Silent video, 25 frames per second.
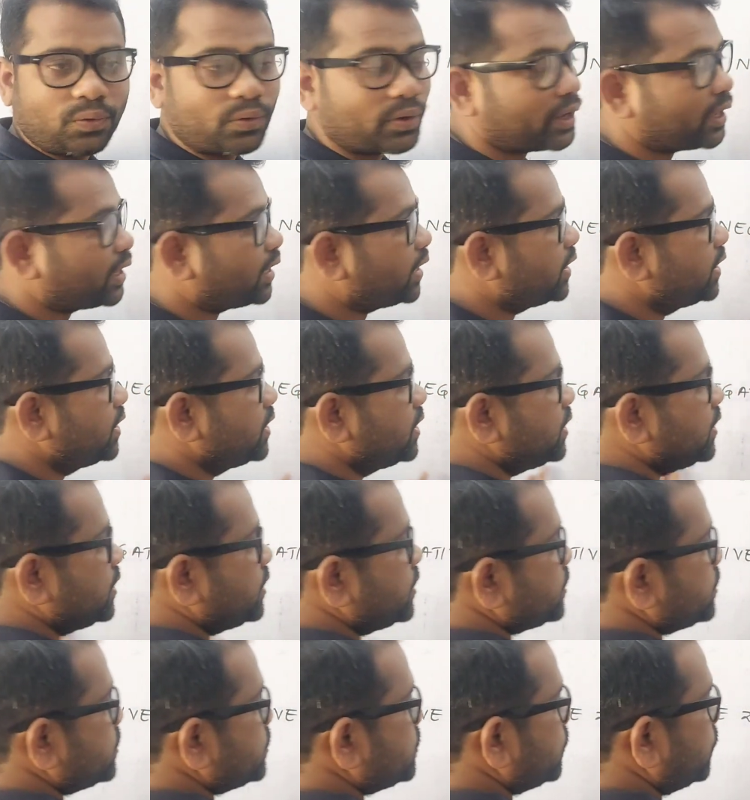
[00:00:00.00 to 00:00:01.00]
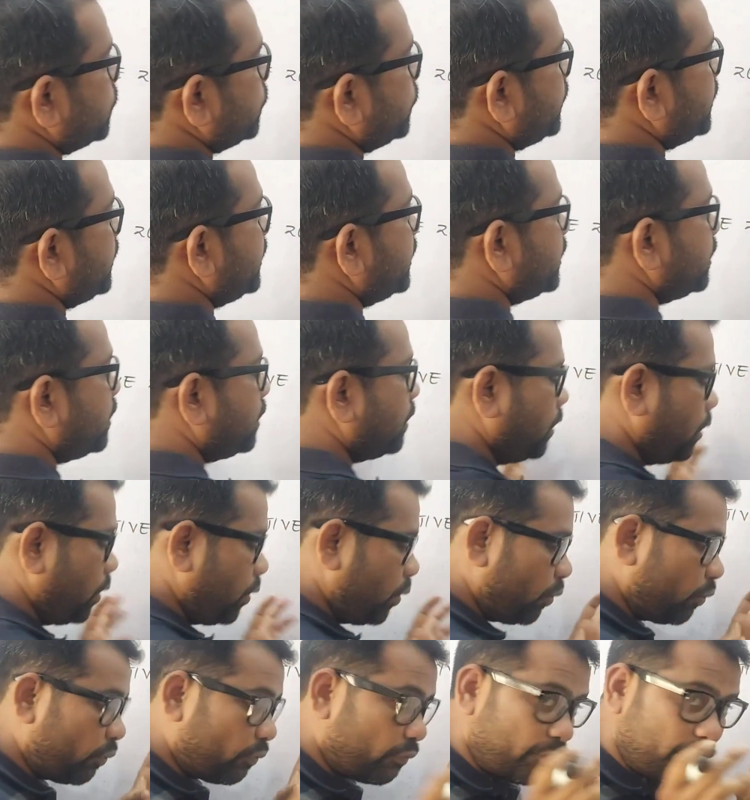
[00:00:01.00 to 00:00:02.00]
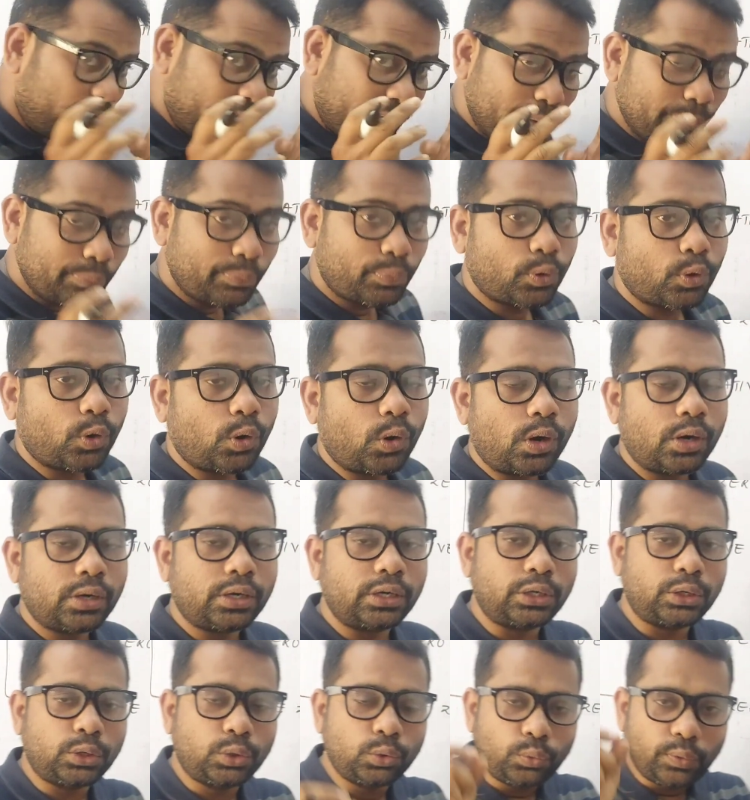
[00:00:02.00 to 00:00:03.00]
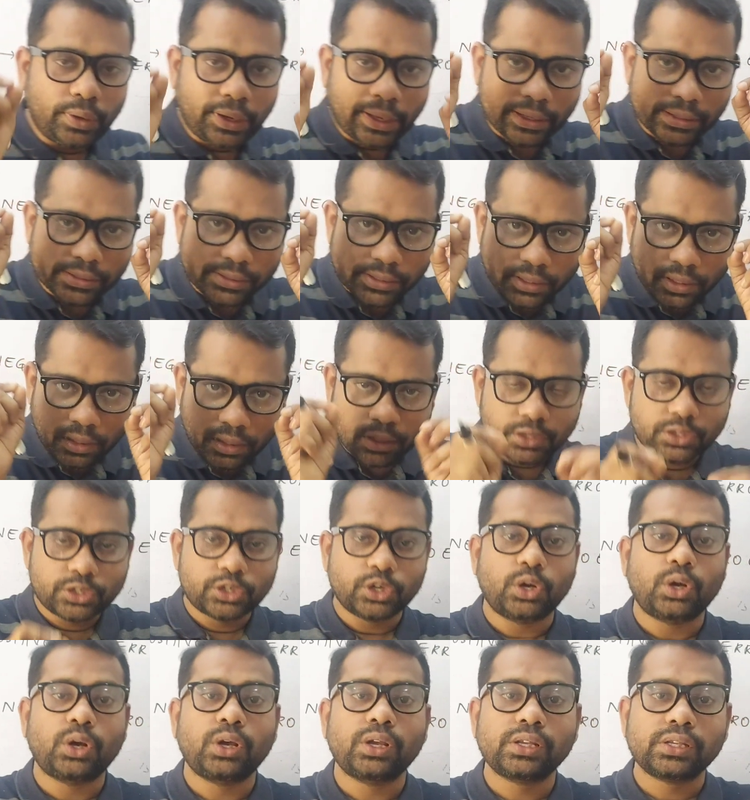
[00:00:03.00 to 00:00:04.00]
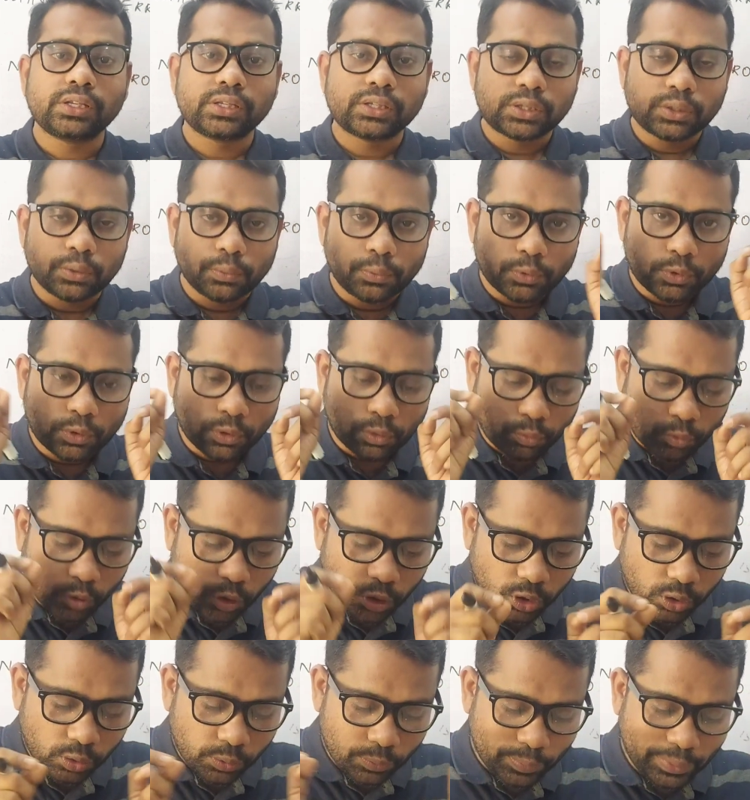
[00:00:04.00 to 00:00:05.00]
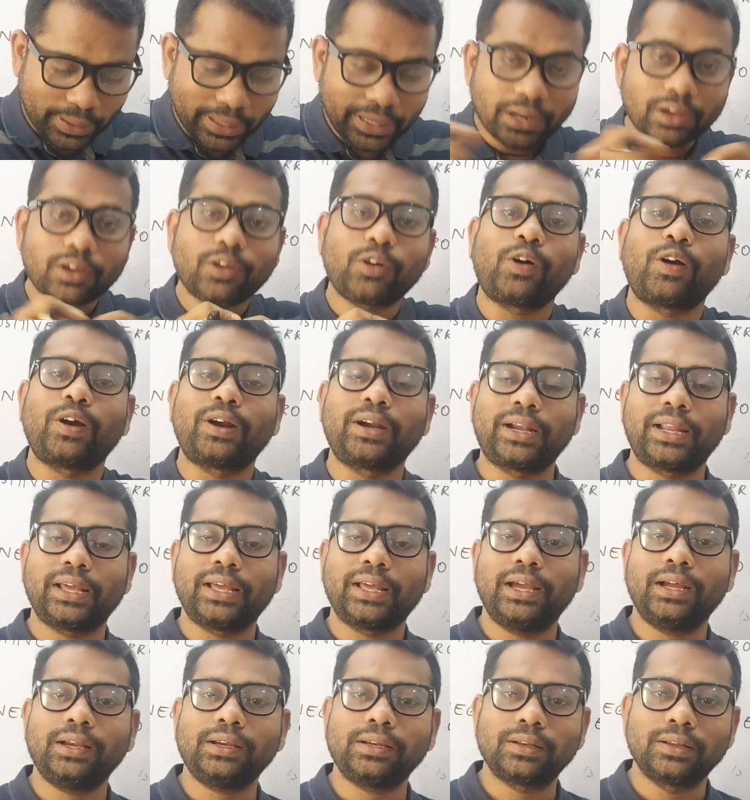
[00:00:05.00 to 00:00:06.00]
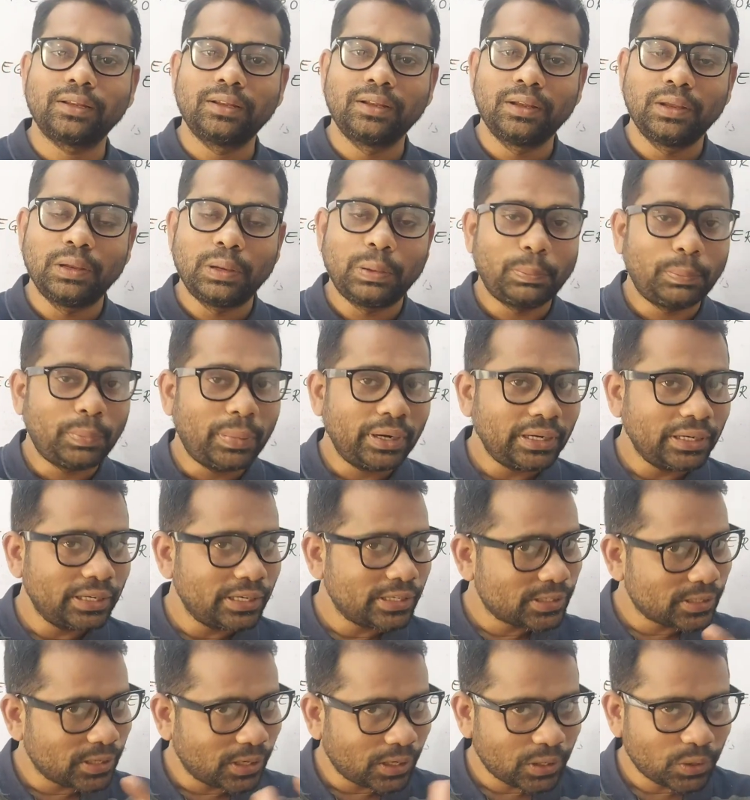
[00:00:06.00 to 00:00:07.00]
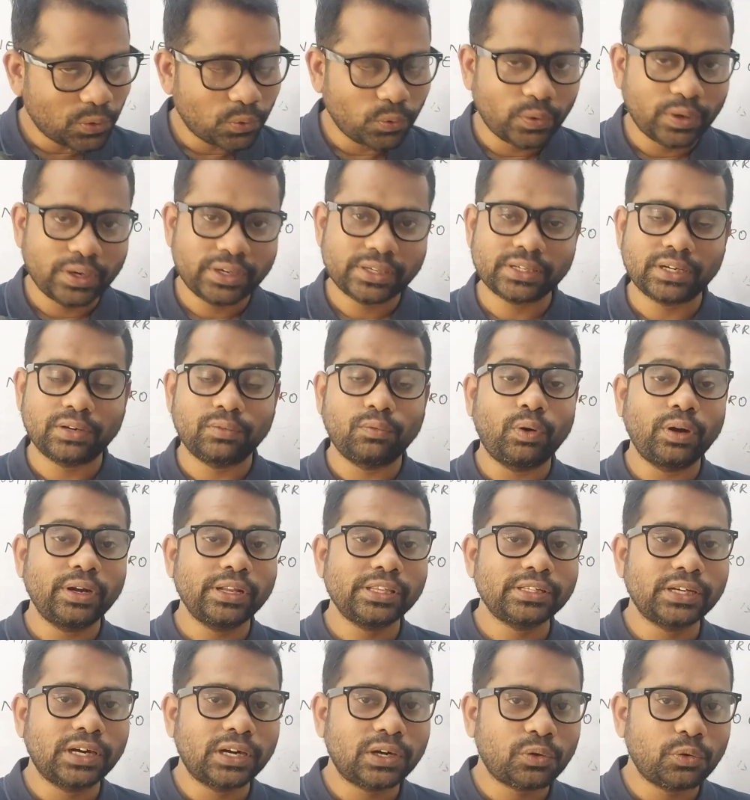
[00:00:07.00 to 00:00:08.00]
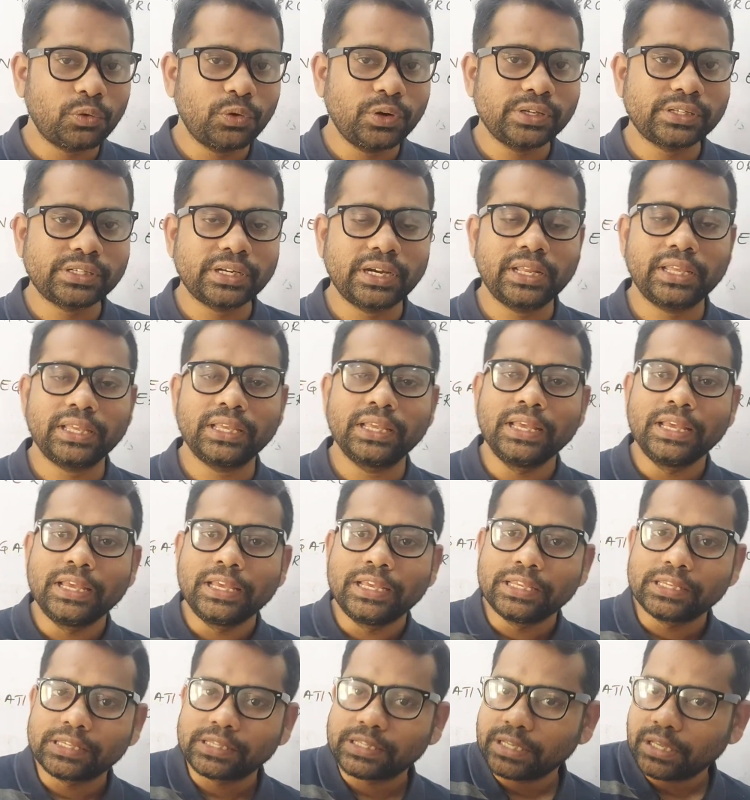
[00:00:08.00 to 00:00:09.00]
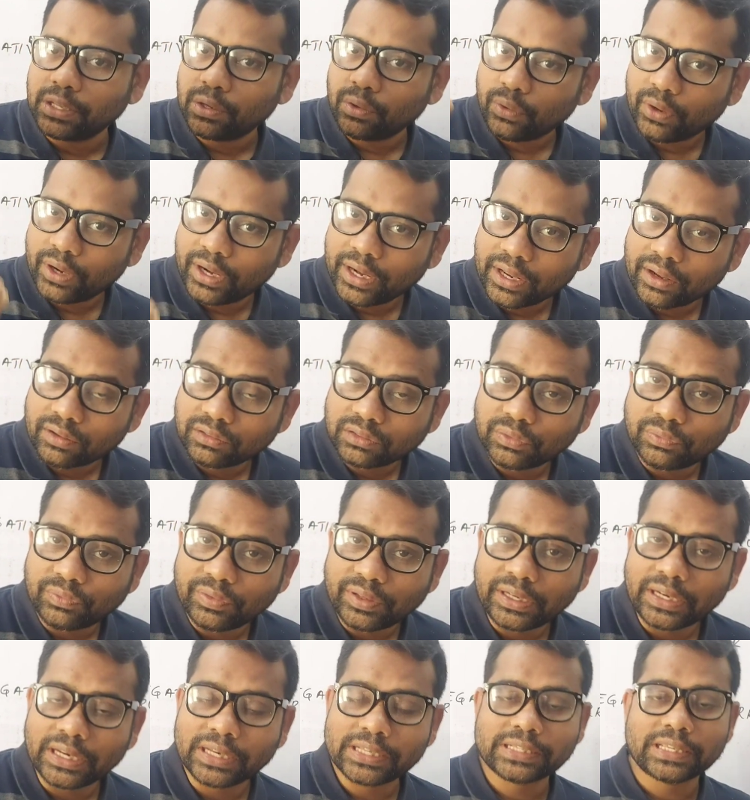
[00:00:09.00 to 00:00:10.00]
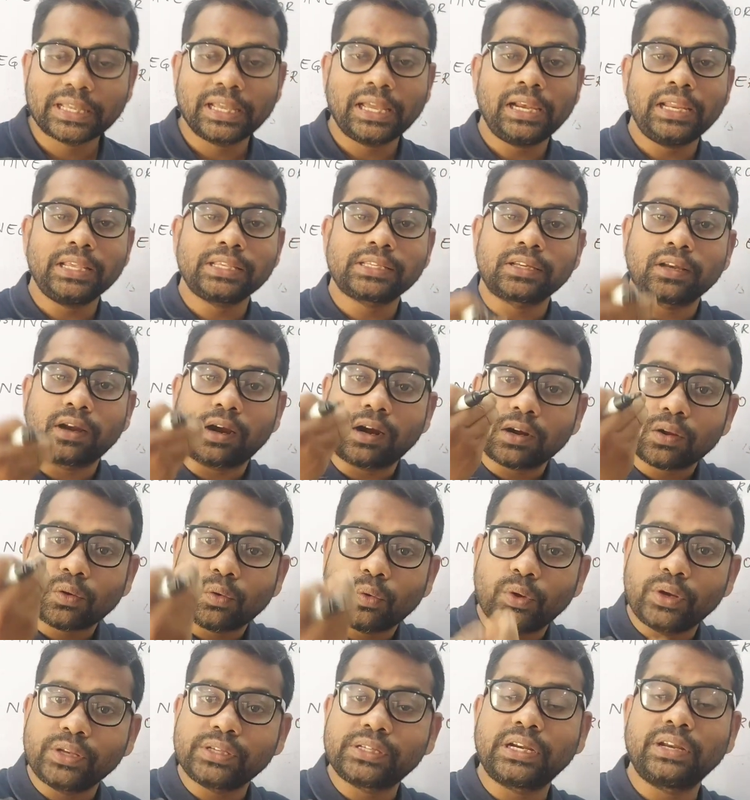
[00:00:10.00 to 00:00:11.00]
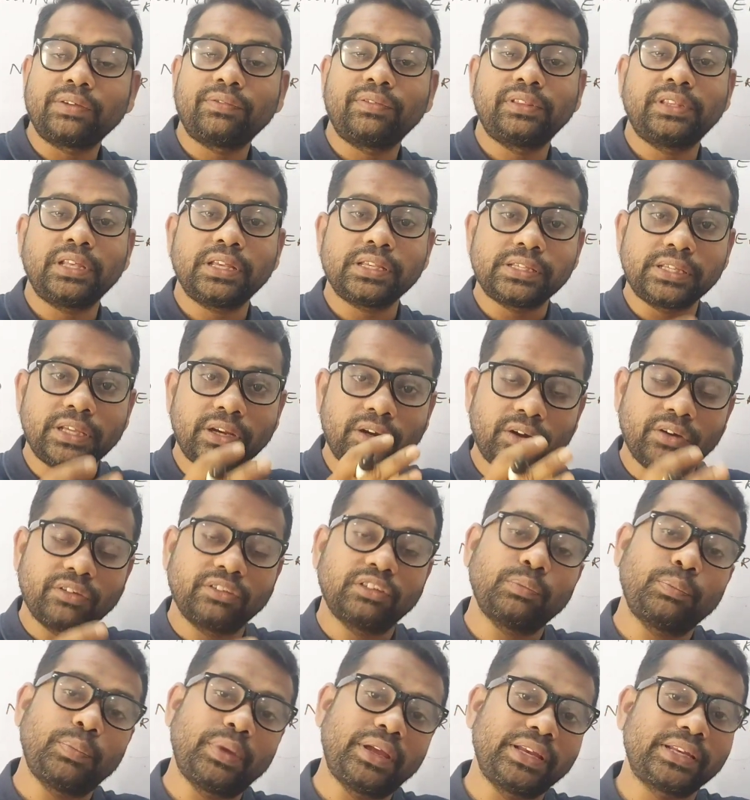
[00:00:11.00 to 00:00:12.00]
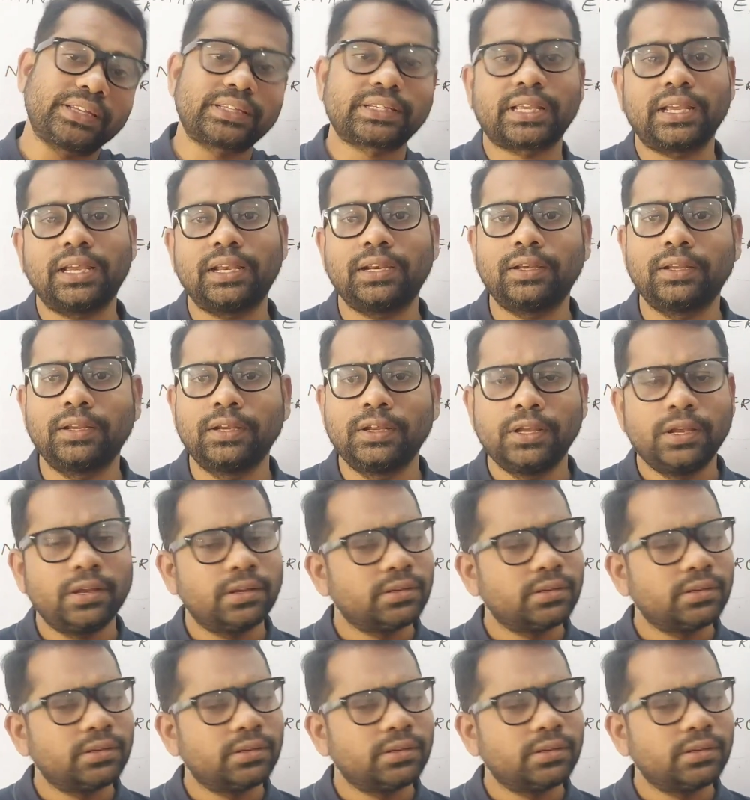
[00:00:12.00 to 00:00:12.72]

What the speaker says: Okay, now. So here we brought two external jaws in a contact, but it is not coinciding. What is not coinciding? Zero reading of the vernier scale is not coinciding with the zero reading of the main scale.